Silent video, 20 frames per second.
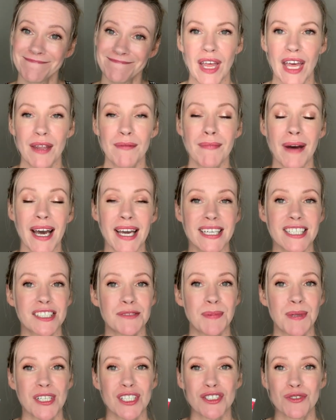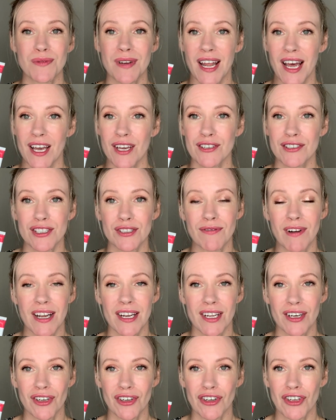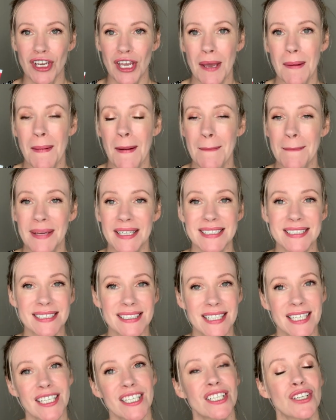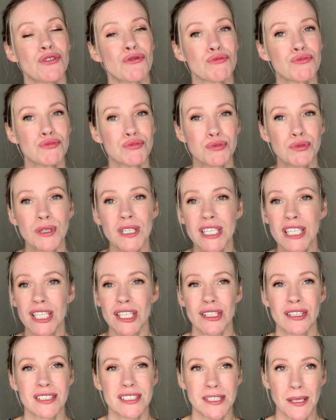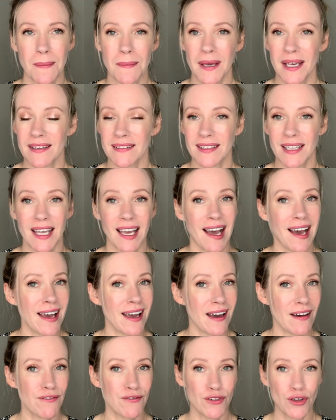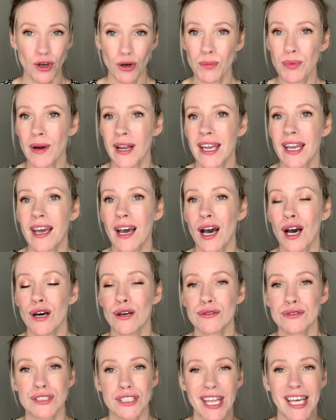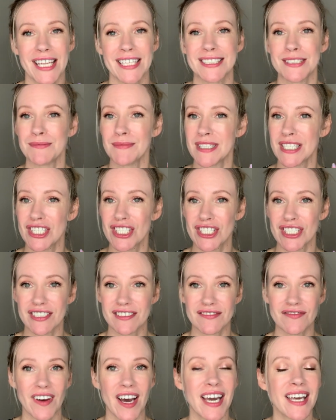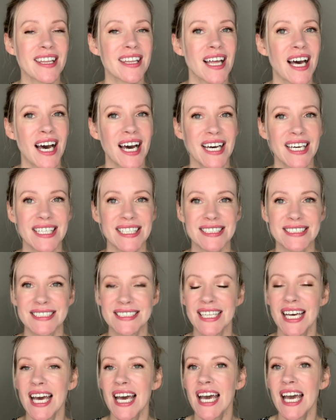In my experience, when I use a retinol cream, my skin really looks amazing. I have no breakouts, it diminishes fine lines.